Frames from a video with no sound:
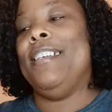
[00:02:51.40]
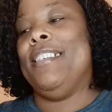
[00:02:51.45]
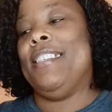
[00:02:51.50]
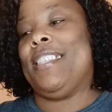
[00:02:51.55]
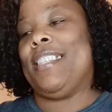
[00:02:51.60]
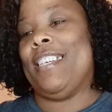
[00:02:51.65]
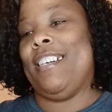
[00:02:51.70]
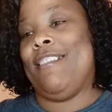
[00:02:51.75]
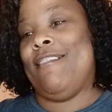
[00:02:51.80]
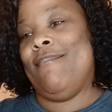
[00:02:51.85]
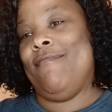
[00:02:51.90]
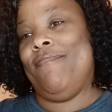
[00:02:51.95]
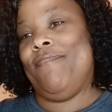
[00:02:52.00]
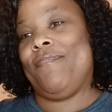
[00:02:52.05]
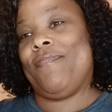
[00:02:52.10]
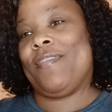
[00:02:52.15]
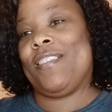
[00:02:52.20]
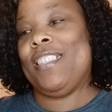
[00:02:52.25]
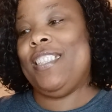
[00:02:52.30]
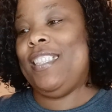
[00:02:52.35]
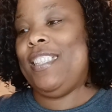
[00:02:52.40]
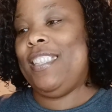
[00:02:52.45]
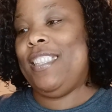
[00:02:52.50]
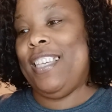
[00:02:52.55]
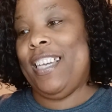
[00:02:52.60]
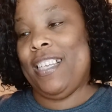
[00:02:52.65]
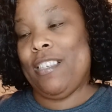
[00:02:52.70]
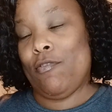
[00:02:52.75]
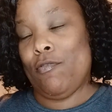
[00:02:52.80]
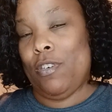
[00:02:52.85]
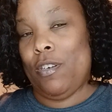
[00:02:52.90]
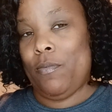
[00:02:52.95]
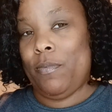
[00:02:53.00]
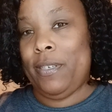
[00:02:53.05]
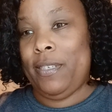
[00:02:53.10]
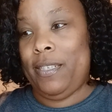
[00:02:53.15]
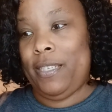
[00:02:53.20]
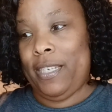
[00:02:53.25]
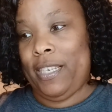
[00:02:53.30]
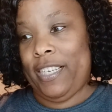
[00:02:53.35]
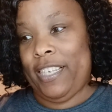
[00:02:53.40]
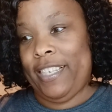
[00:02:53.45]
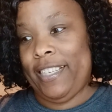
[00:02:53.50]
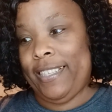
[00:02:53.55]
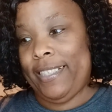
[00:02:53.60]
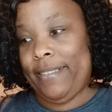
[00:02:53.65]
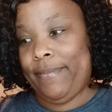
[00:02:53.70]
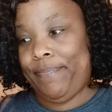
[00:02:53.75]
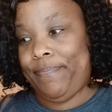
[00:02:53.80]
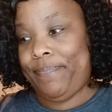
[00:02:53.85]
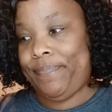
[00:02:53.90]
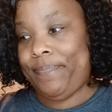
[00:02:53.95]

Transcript: So that's what we did.